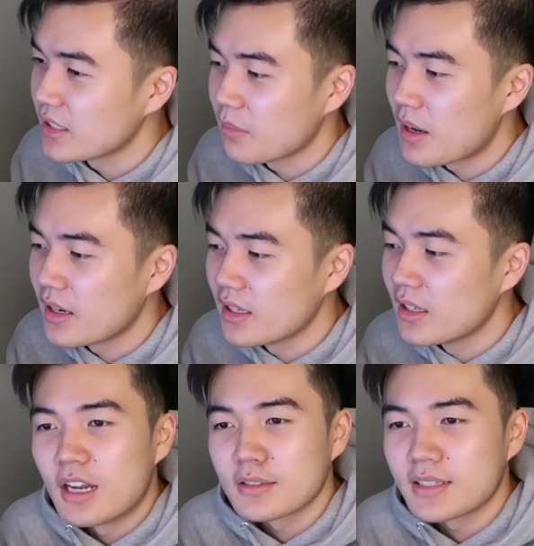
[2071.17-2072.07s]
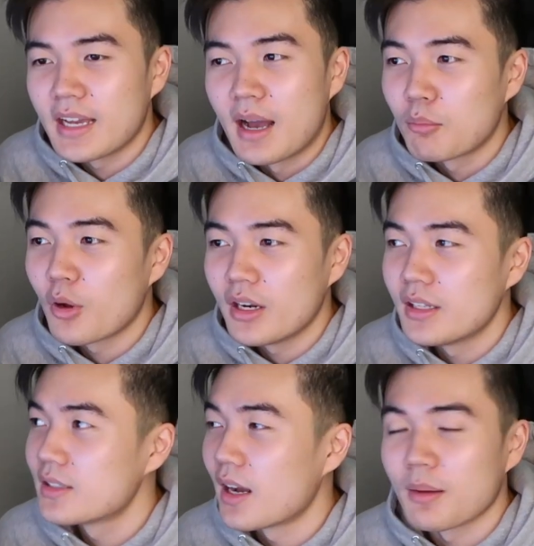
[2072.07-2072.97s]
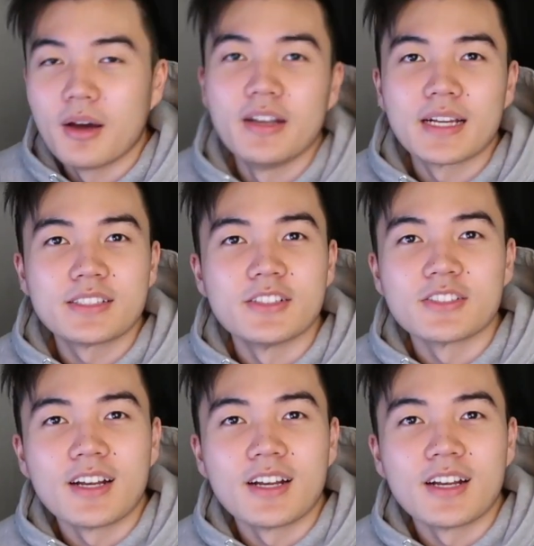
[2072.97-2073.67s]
think about it. Honestly, I'm ready to talk about next year's